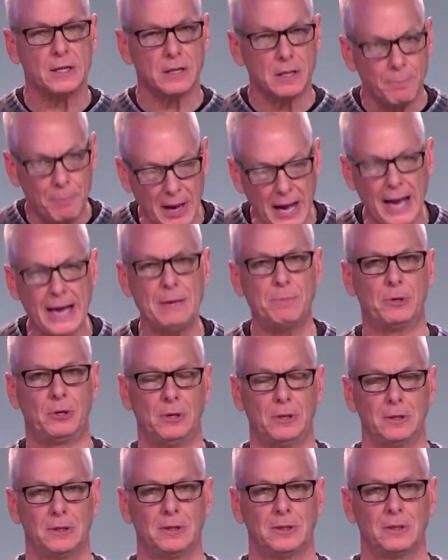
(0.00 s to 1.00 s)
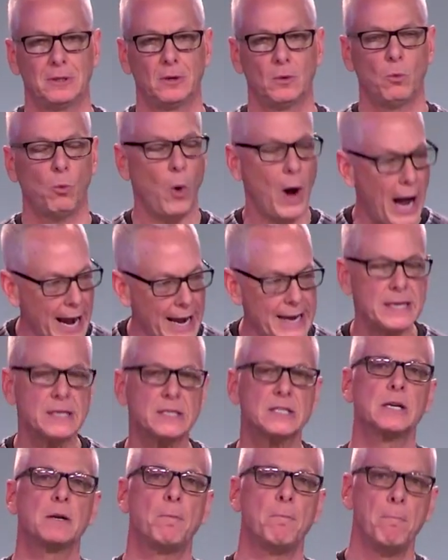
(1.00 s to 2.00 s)
the Bible? Why
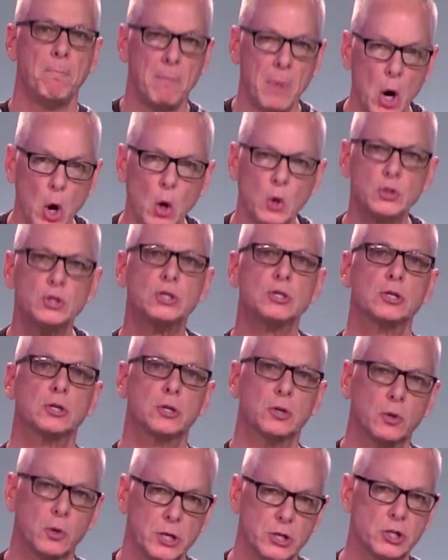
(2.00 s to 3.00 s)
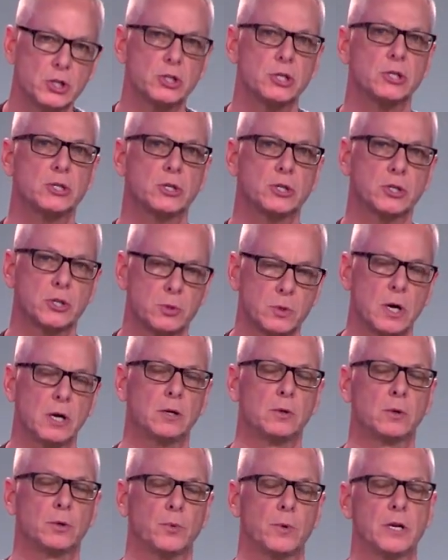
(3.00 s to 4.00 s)
is it most Christians
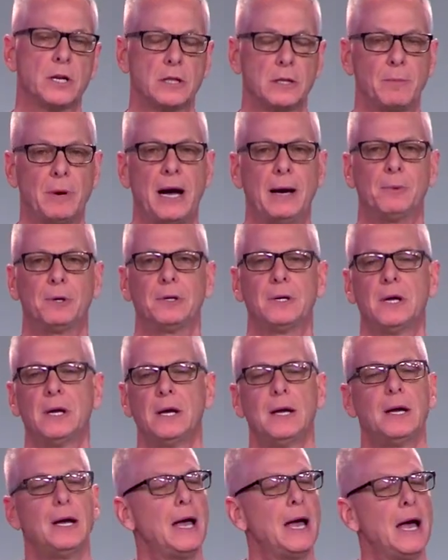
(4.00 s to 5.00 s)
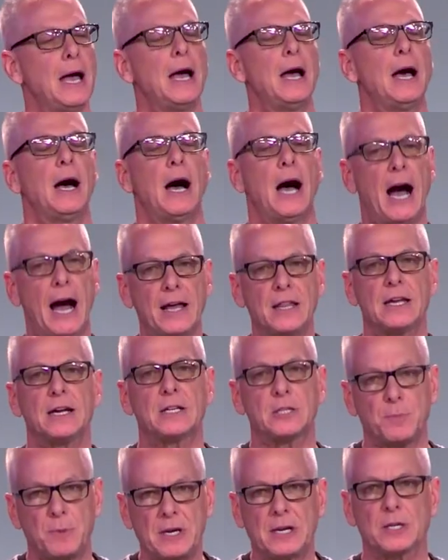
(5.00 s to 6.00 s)
struggle with reading the Bible? I think
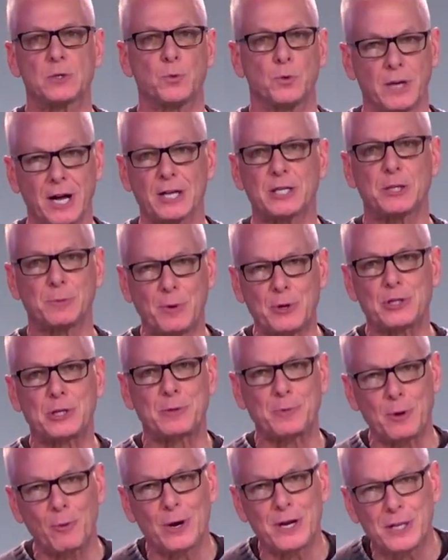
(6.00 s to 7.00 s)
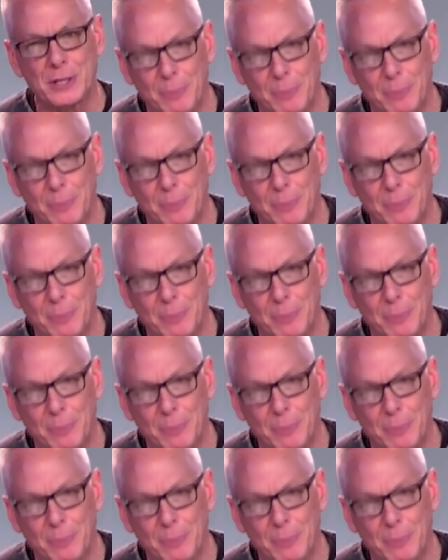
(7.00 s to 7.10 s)
it's because we're not supposed to be reading the